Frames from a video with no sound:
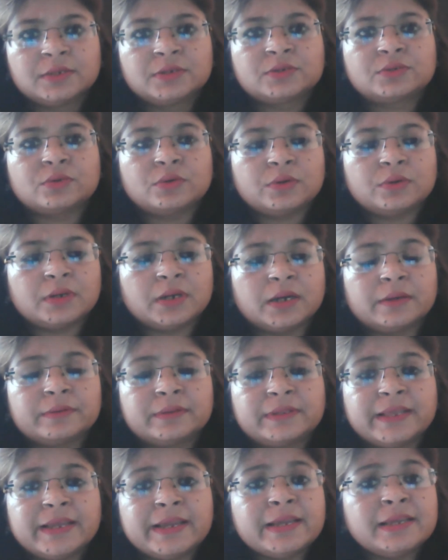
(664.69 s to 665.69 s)
So
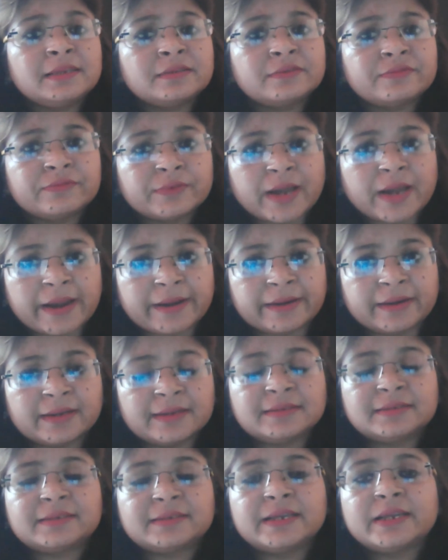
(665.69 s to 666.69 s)
these
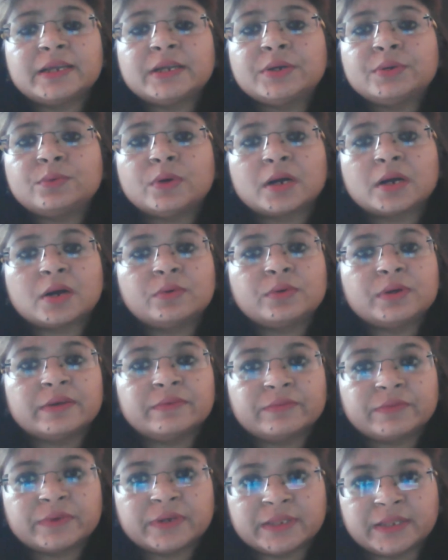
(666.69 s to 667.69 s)
guidelines take into account
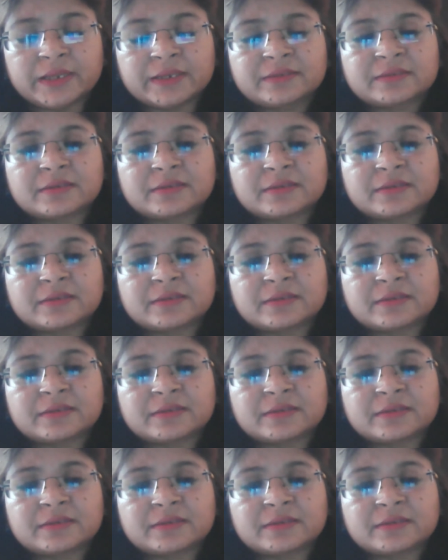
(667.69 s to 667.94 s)
everything,